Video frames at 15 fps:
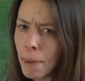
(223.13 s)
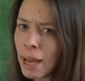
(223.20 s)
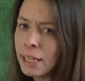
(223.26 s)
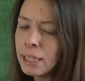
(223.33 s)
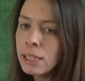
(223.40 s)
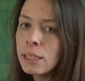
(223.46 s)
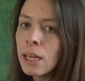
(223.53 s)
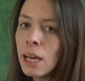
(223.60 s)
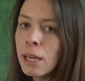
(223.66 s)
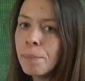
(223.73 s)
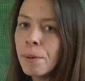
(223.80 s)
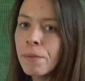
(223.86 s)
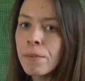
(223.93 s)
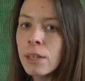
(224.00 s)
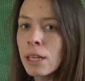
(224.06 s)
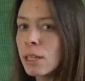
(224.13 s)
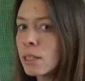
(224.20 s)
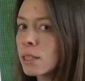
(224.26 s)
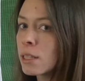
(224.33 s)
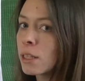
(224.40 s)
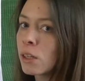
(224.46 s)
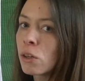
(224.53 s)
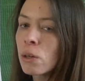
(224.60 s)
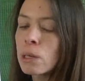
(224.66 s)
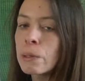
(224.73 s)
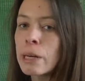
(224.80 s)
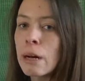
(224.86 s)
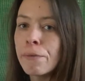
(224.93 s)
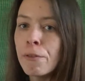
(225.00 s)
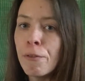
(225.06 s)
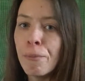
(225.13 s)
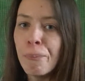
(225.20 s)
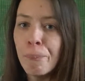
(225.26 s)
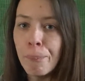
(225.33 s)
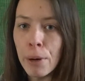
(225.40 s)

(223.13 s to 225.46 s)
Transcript: Any type of things that grow off of